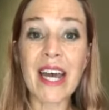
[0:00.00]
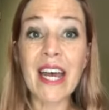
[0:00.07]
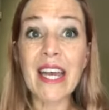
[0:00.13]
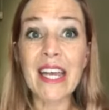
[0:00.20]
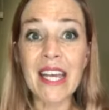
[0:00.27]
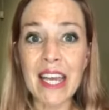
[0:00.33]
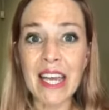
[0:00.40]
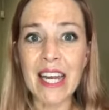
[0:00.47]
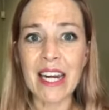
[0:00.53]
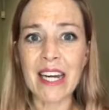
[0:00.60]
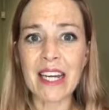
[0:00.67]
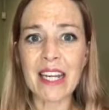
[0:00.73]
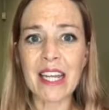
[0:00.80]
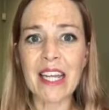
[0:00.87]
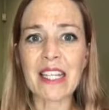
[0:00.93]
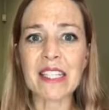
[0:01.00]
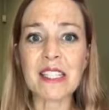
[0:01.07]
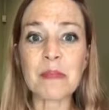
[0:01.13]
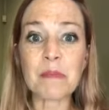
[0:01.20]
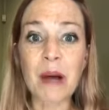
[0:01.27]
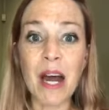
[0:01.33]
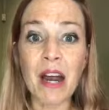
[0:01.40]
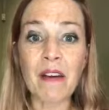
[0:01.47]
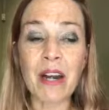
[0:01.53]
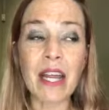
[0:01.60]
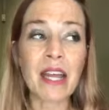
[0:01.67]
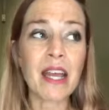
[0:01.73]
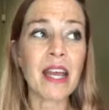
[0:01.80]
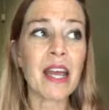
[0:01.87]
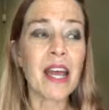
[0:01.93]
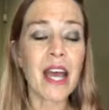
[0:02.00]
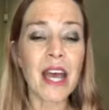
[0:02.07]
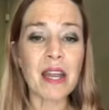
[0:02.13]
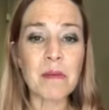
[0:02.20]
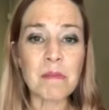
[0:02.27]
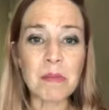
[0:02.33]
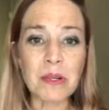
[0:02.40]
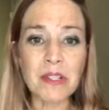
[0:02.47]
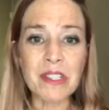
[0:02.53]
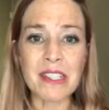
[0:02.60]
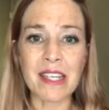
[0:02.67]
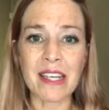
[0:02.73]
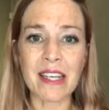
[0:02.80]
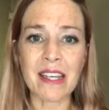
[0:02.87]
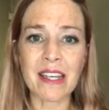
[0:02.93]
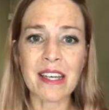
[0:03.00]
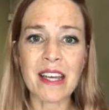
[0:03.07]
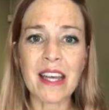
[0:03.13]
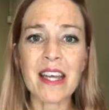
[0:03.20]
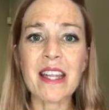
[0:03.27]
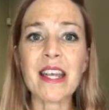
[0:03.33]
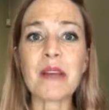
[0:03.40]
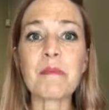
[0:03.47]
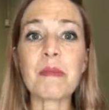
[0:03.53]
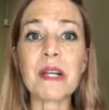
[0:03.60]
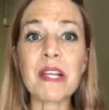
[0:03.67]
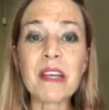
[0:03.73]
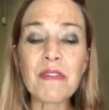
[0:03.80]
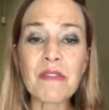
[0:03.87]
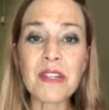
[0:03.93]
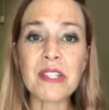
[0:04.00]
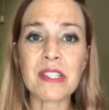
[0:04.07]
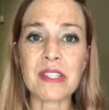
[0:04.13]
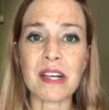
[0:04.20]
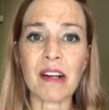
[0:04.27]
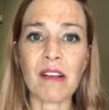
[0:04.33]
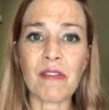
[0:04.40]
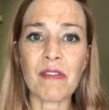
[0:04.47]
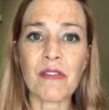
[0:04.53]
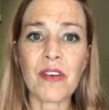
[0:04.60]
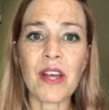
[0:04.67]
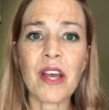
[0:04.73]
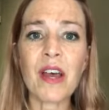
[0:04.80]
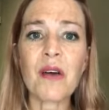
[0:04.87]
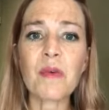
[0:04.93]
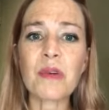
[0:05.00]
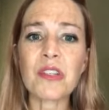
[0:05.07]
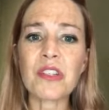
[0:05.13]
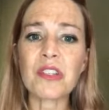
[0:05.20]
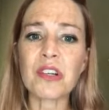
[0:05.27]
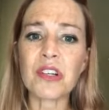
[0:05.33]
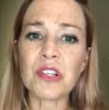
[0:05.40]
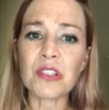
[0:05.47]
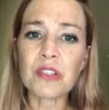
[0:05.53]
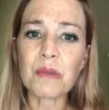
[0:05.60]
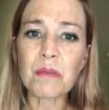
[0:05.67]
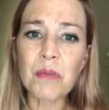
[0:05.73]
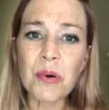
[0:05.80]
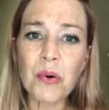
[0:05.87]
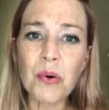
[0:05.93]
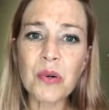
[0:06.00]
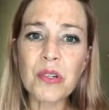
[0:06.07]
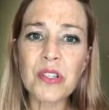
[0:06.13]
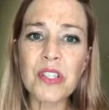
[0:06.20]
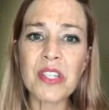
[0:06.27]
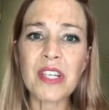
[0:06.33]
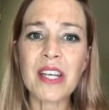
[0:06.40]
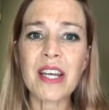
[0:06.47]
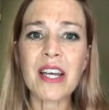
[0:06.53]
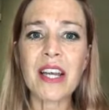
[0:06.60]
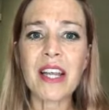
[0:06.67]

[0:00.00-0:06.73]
Again, inspiring and building that belief in self, which is going to support